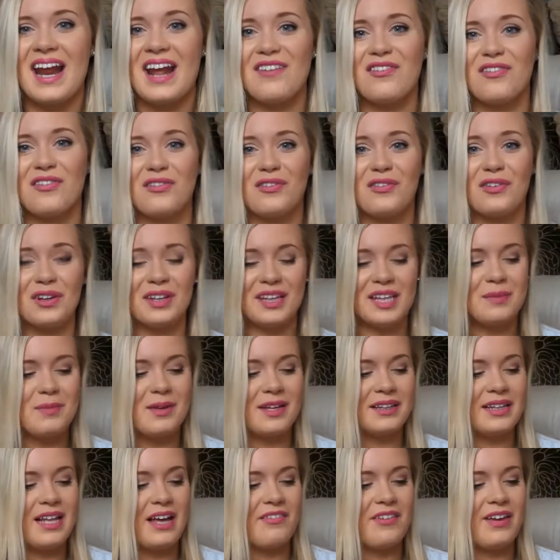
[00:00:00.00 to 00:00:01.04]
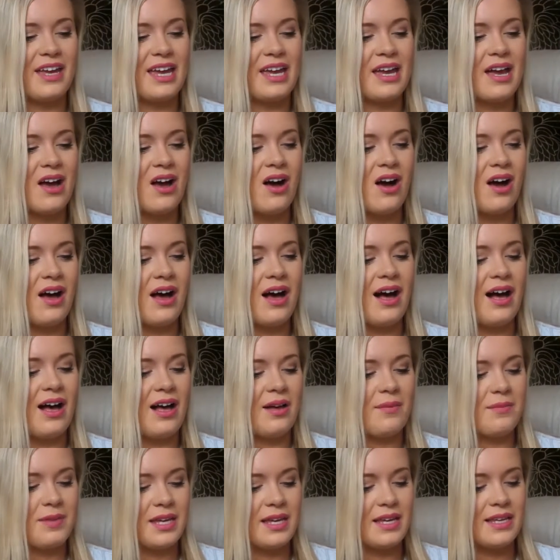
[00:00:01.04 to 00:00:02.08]
I've really been loving
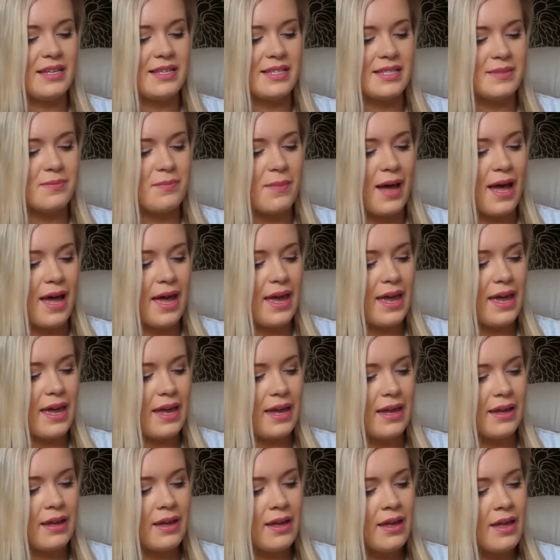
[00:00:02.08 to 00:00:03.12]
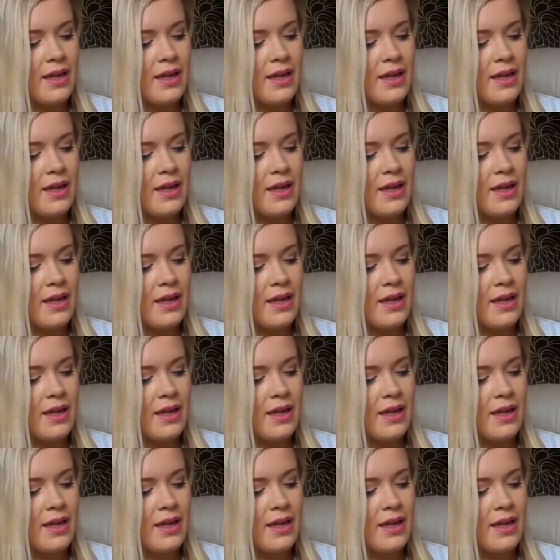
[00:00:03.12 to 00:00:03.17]
is my